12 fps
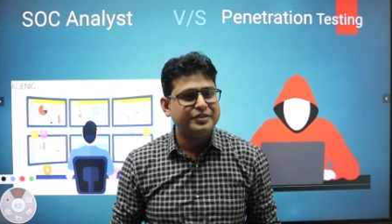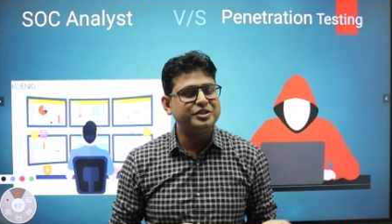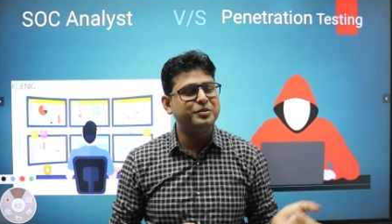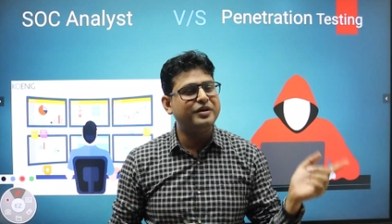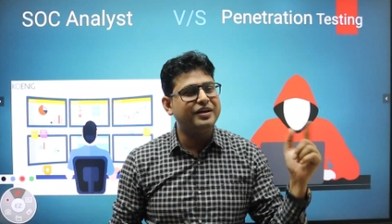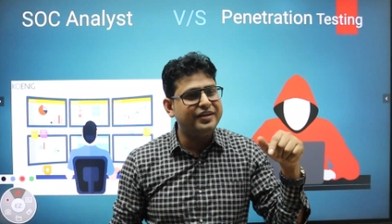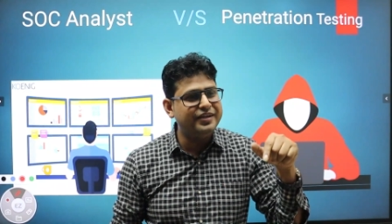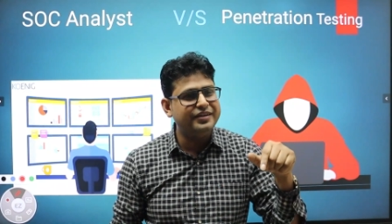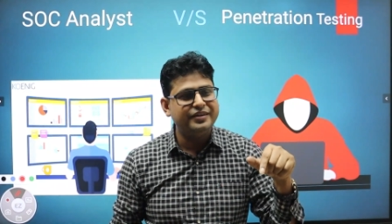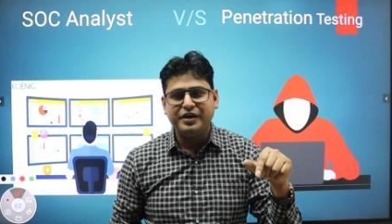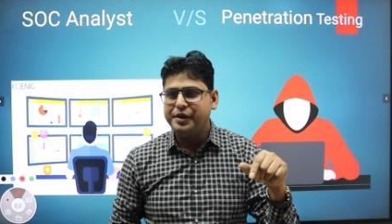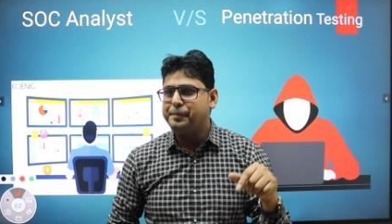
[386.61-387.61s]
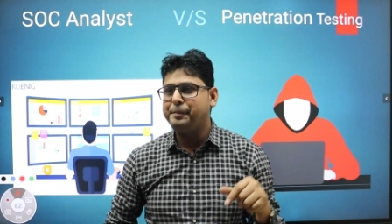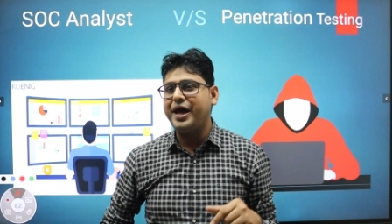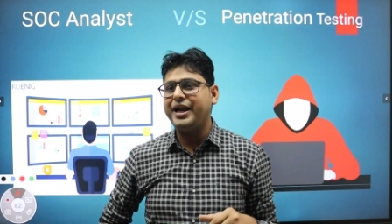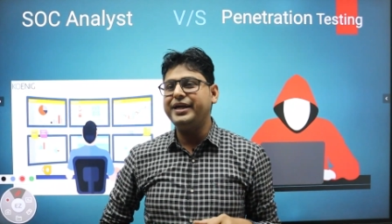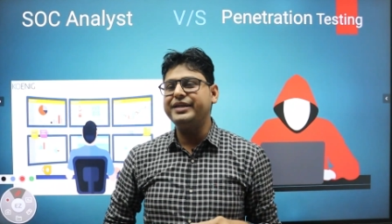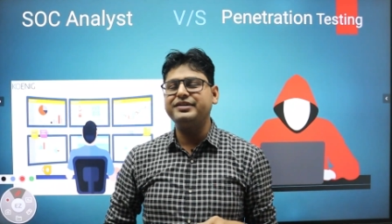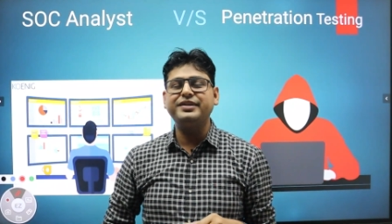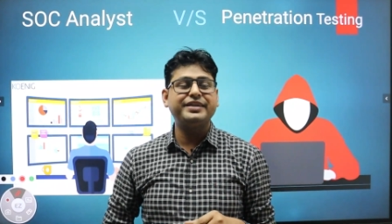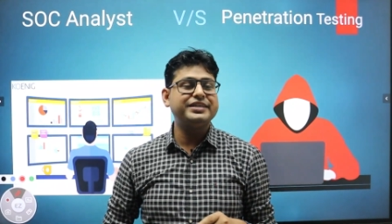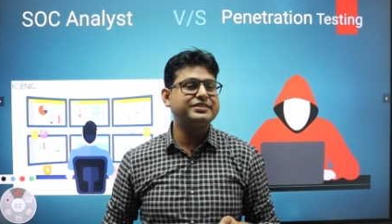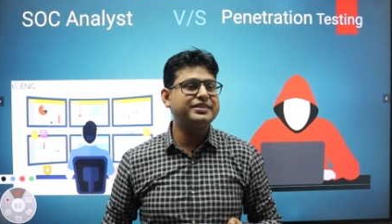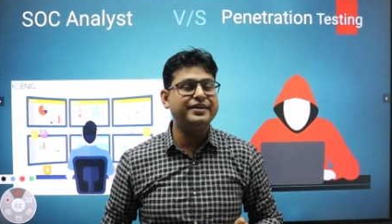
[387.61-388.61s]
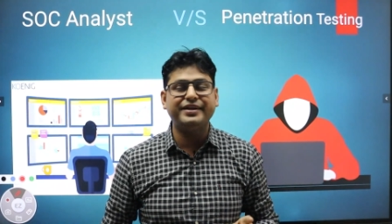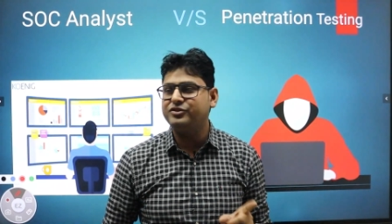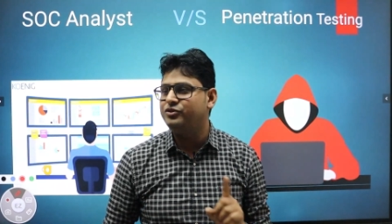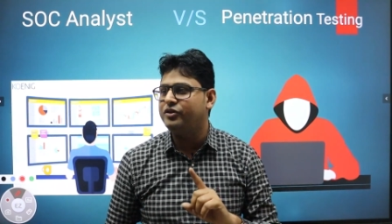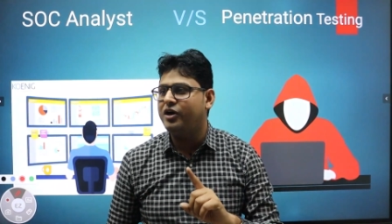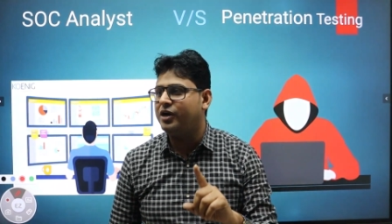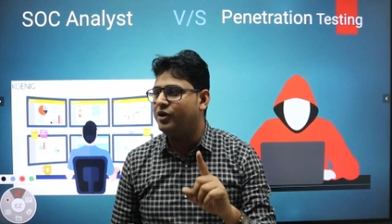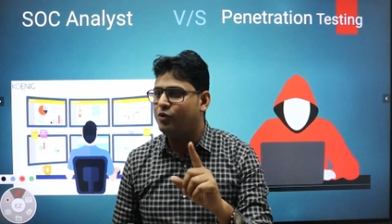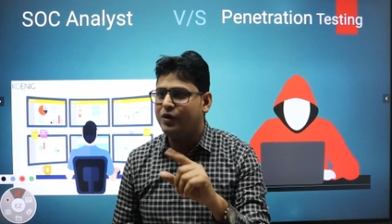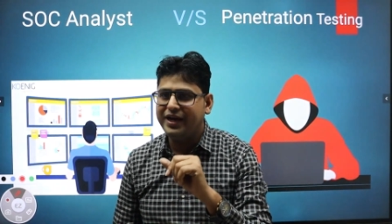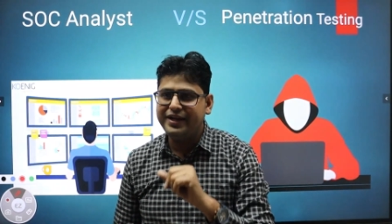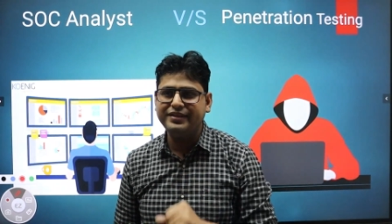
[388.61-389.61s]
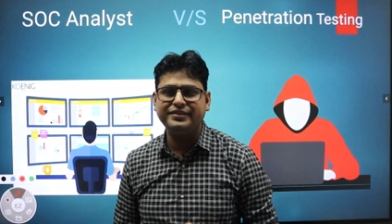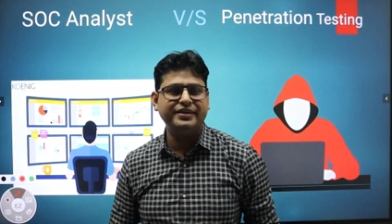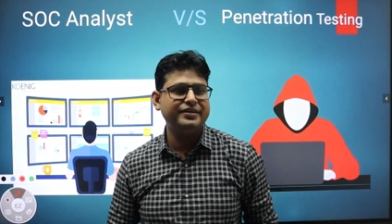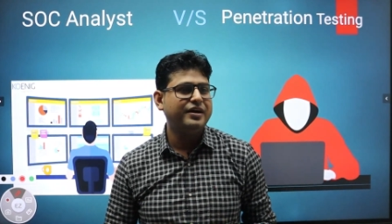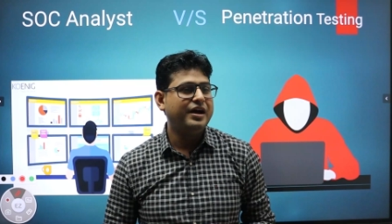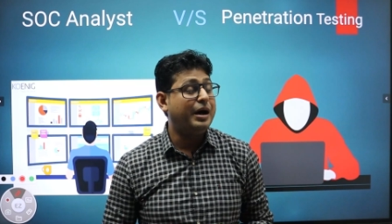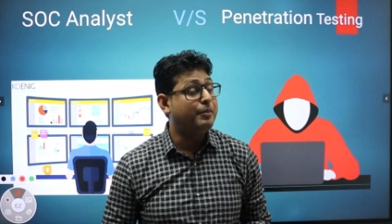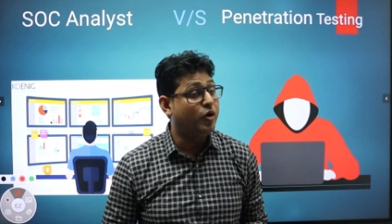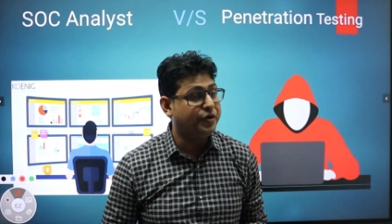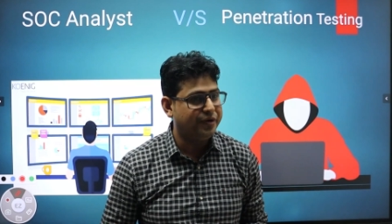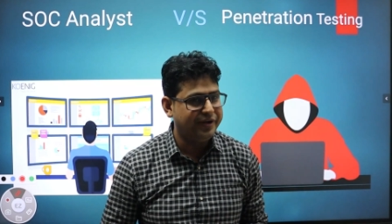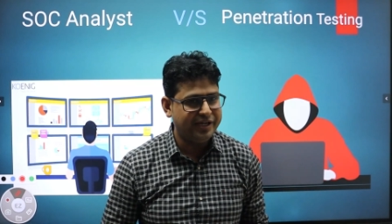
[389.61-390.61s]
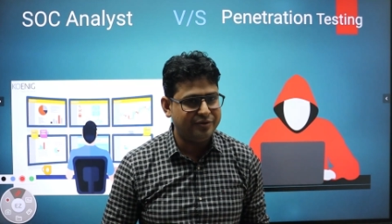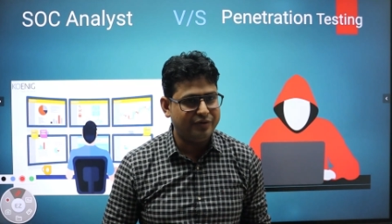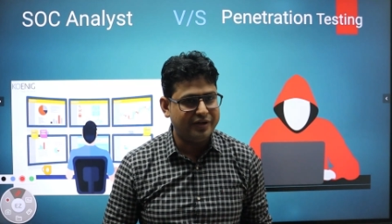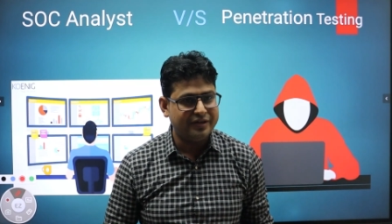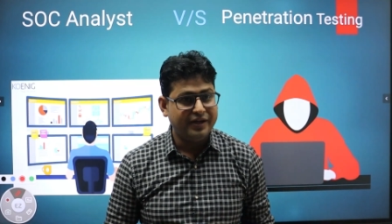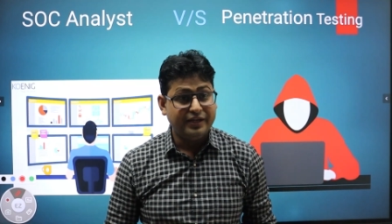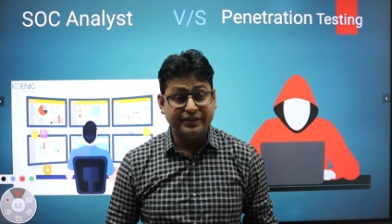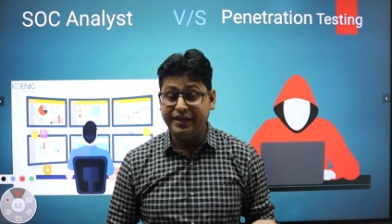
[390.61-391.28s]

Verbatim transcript: Similarly, penetration tester does not know anything about your network.